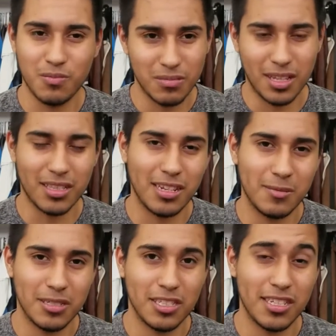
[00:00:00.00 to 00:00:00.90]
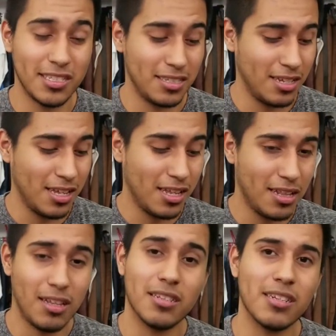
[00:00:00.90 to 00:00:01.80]
like the name suggests,
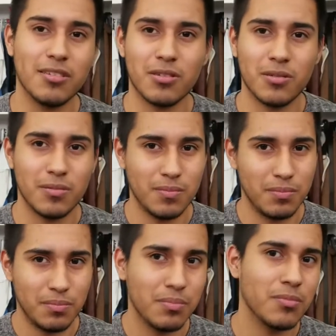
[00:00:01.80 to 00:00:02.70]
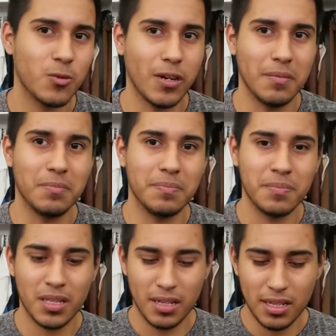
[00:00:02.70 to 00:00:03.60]
lockdown, great.
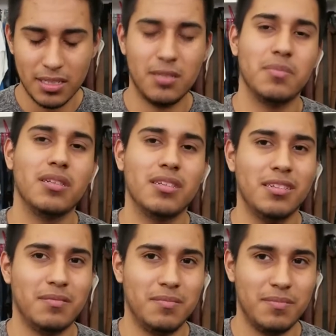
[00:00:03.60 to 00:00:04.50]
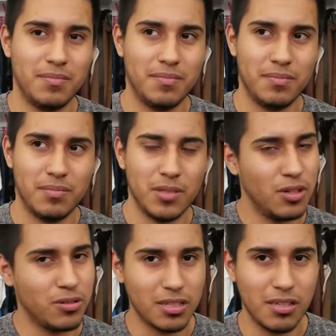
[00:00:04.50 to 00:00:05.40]
Stability,
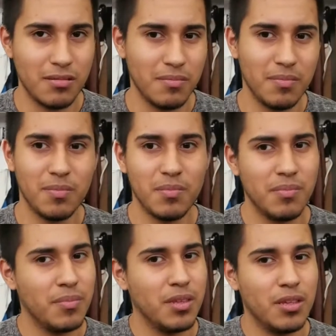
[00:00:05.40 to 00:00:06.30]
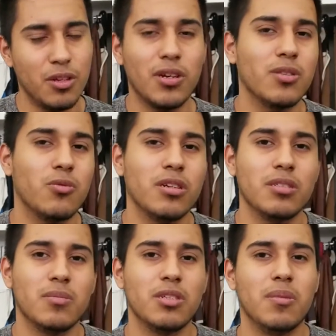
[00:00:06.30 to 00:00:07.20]
it's good. You don't have to worry
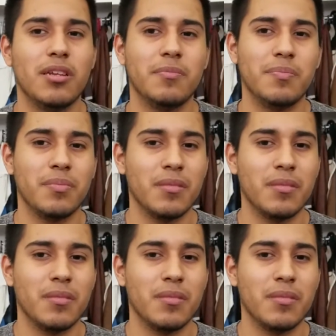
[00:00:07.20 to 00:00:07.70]
too much about it.